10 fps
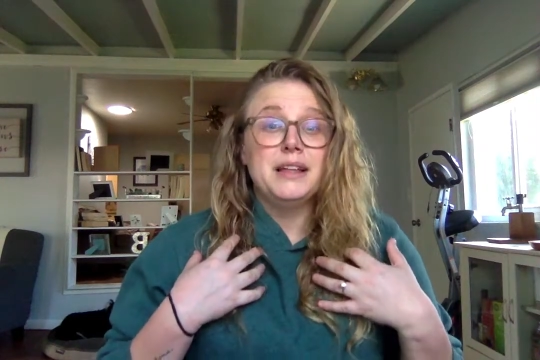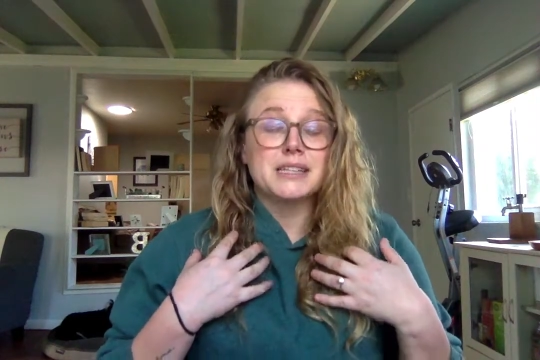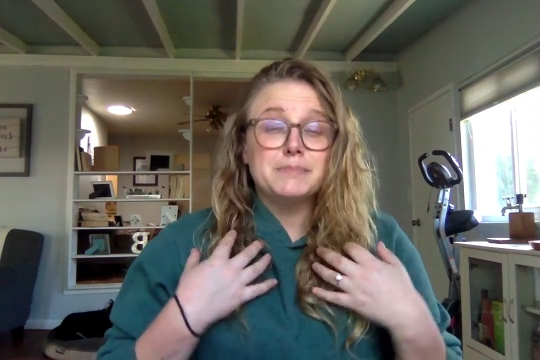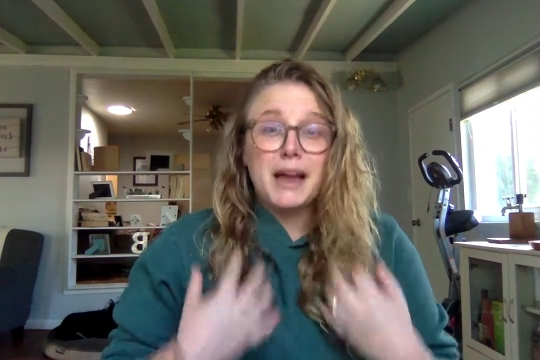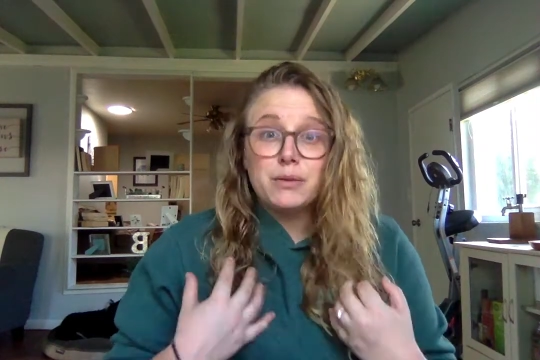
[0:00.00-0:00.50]

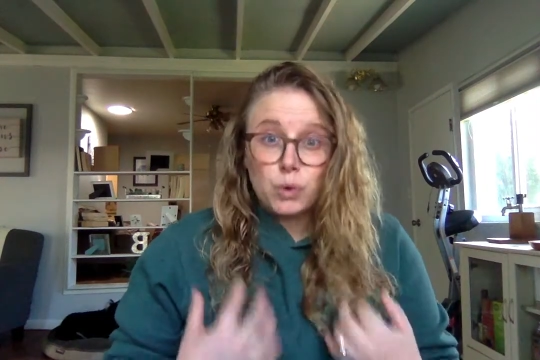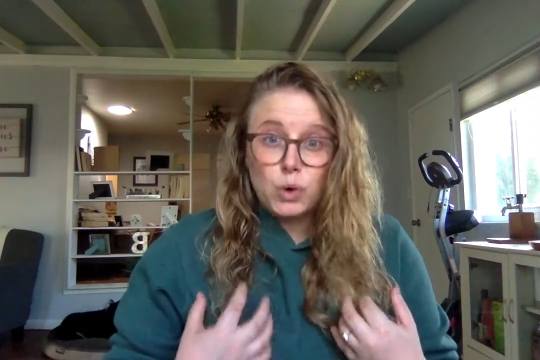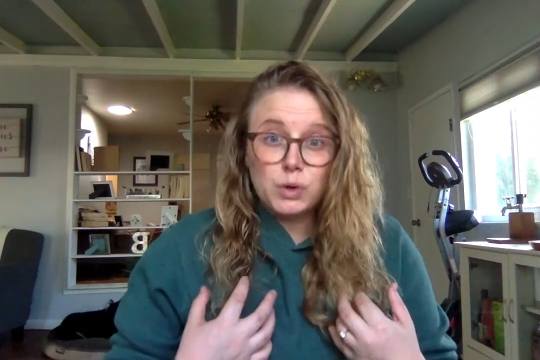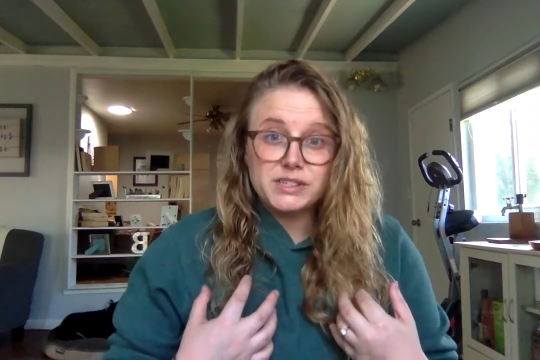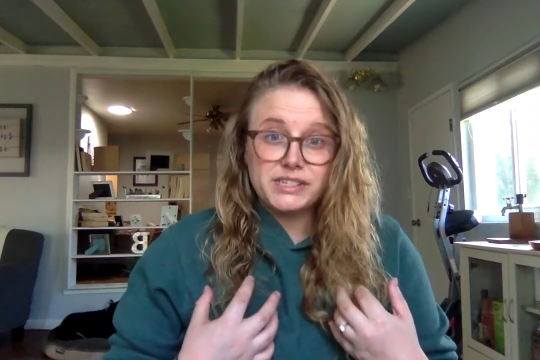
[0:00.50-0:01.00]
that's my
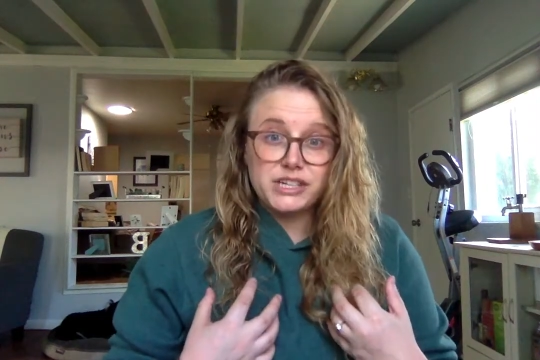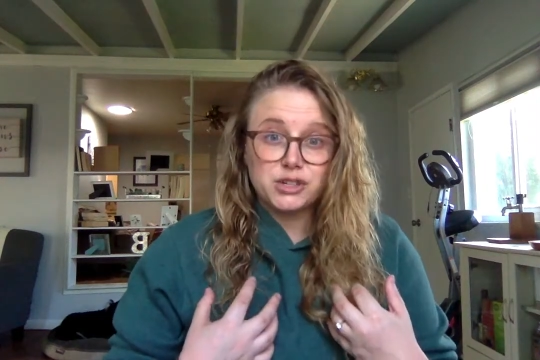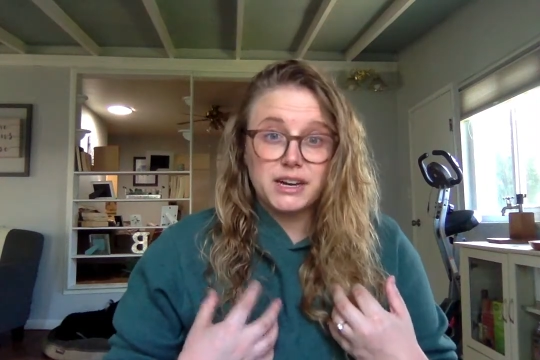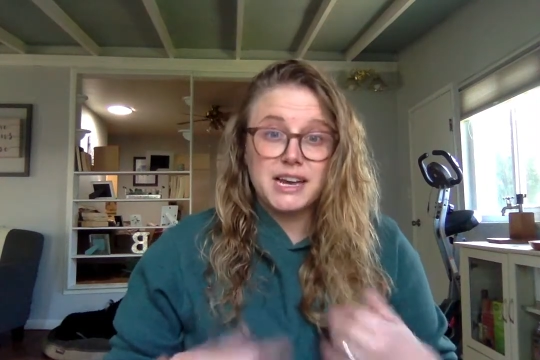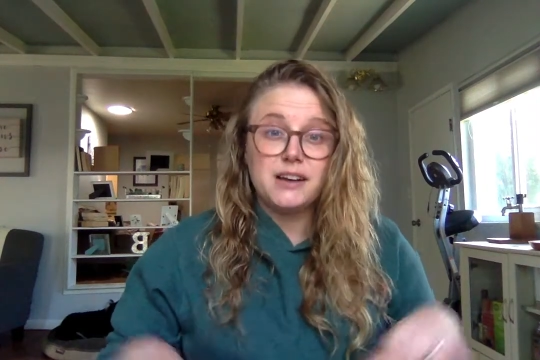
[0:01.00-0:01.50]
role as a
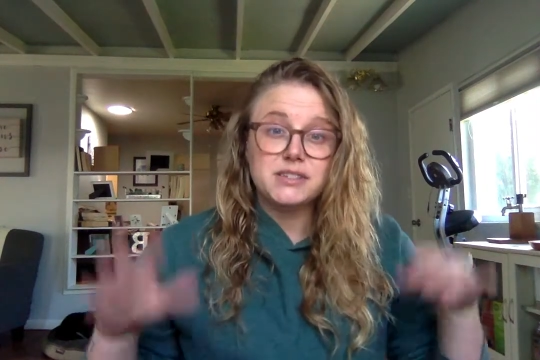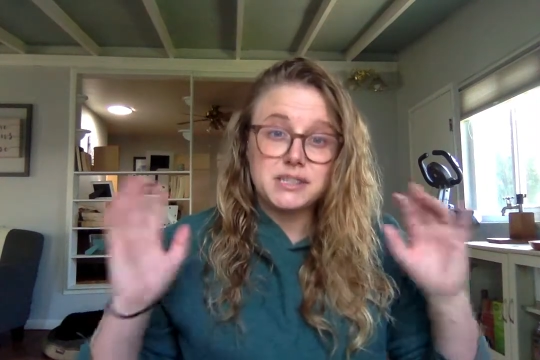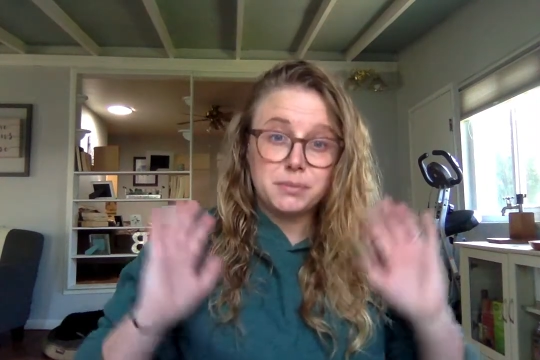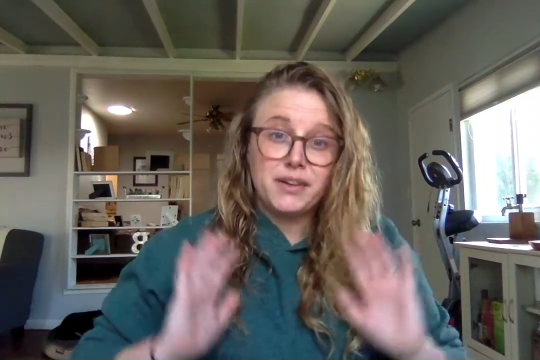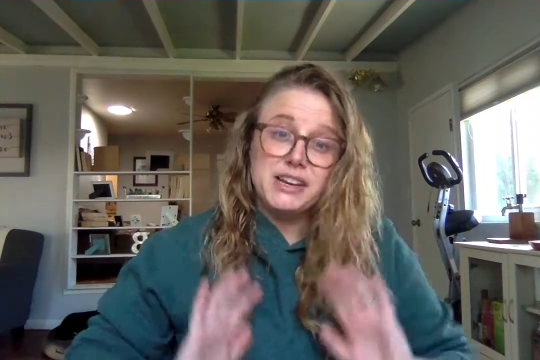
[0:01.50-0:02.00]
teacher right now is
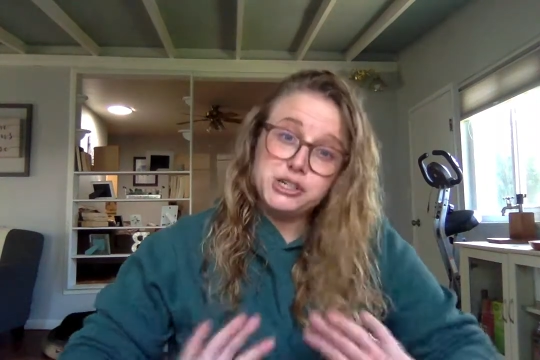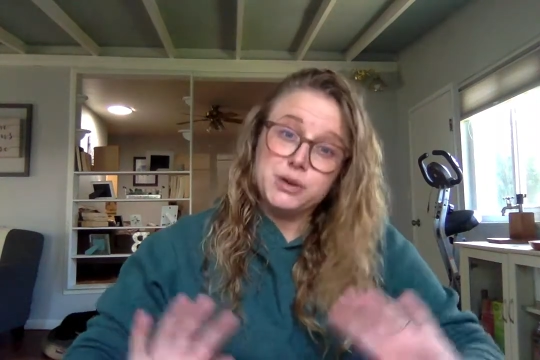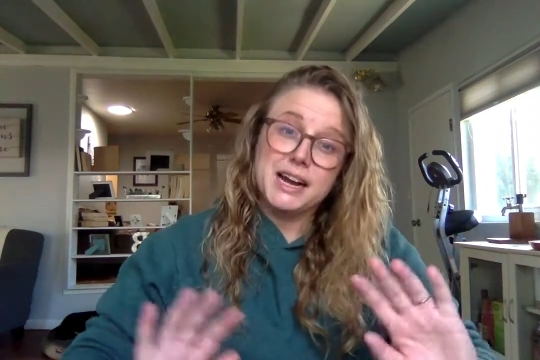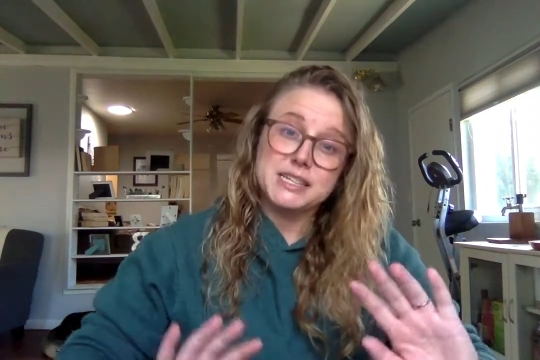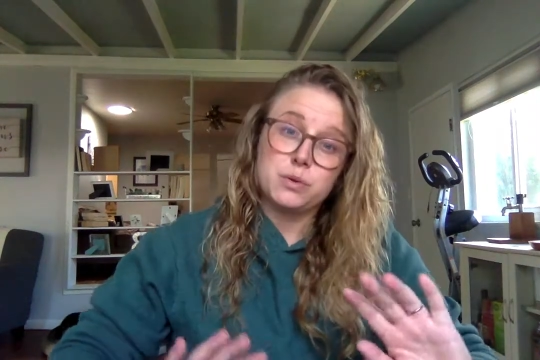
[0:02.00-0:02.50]
to provide you
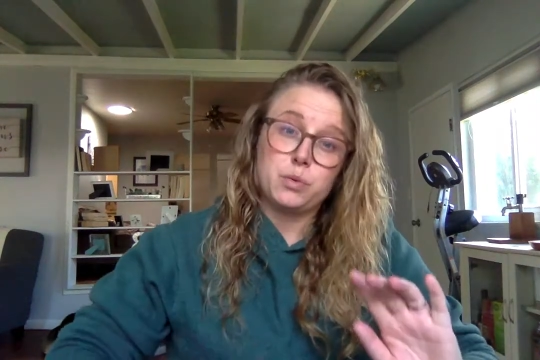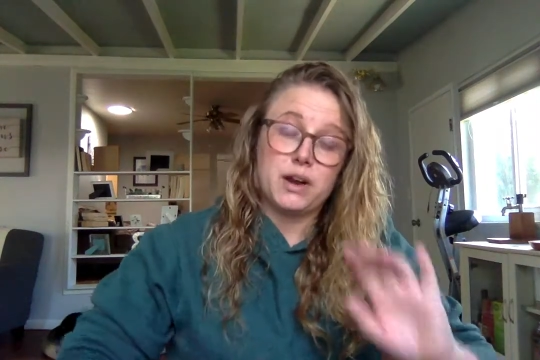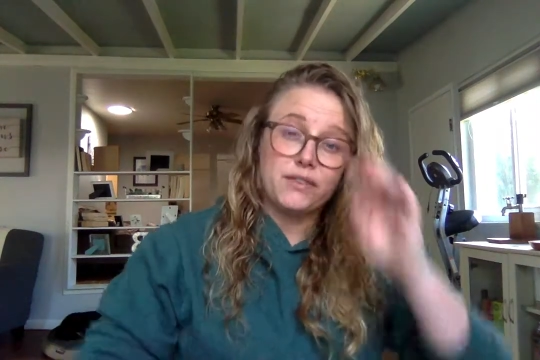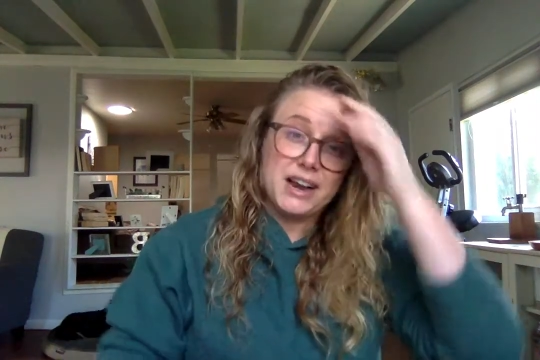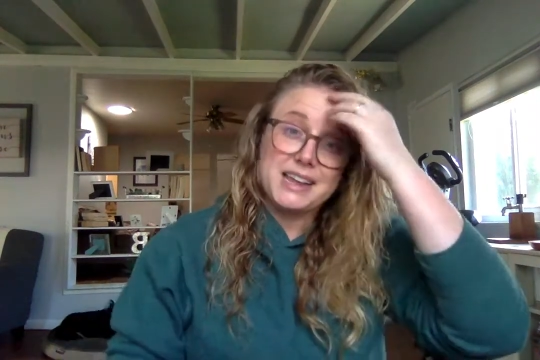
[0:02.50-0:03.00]
guys with
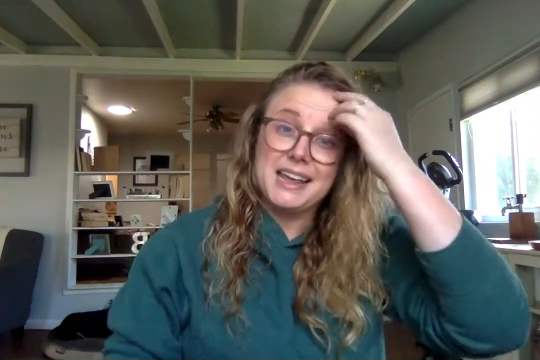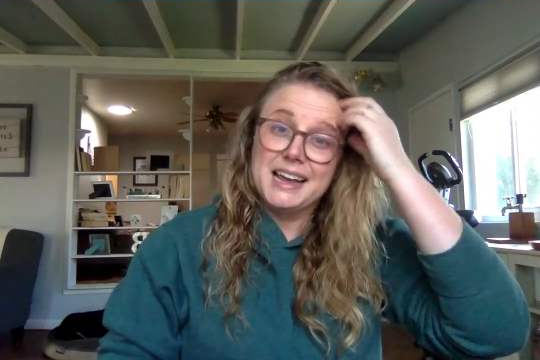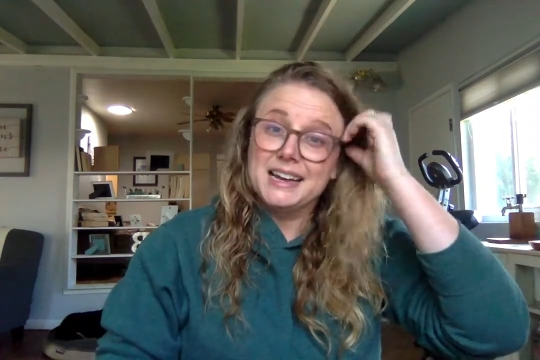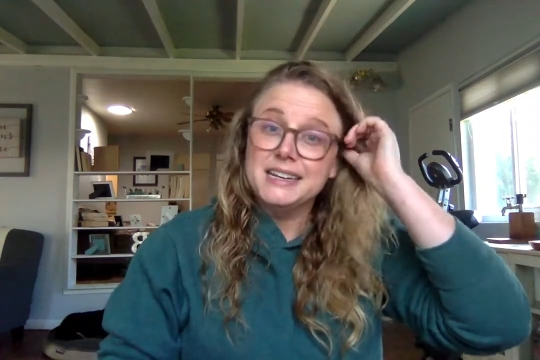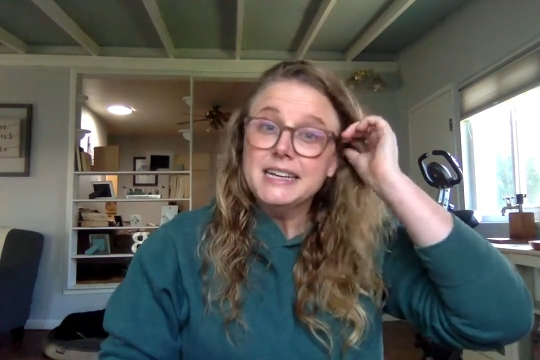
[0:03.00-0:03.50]
whatever I
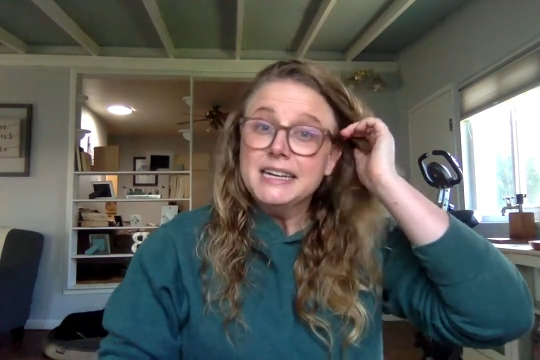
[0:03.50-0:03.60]
can